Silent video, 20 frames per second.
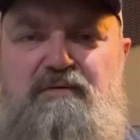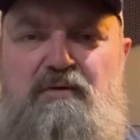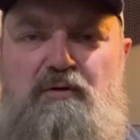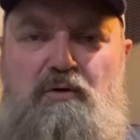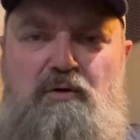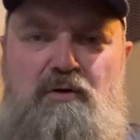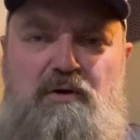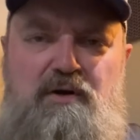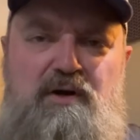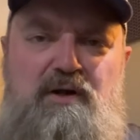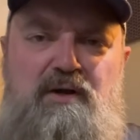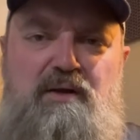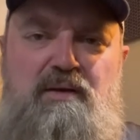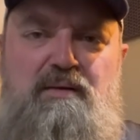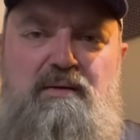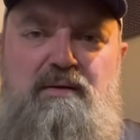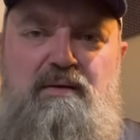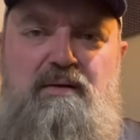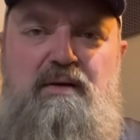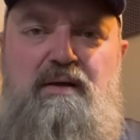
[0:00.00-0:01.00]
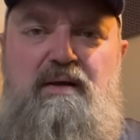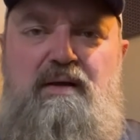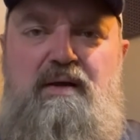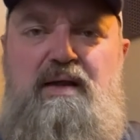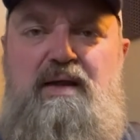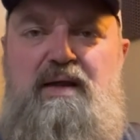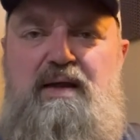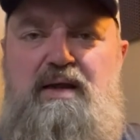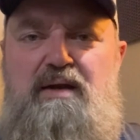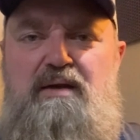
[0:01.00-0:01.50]
Florida,
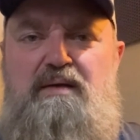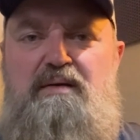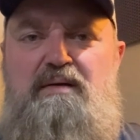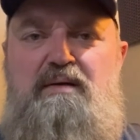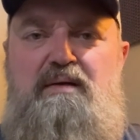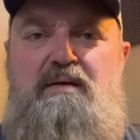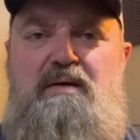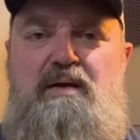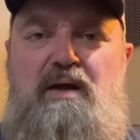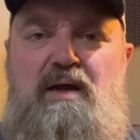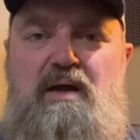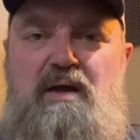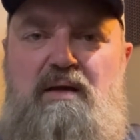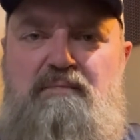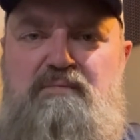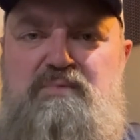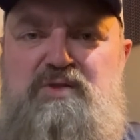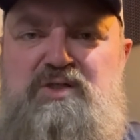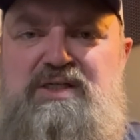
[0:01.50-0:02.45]
and um,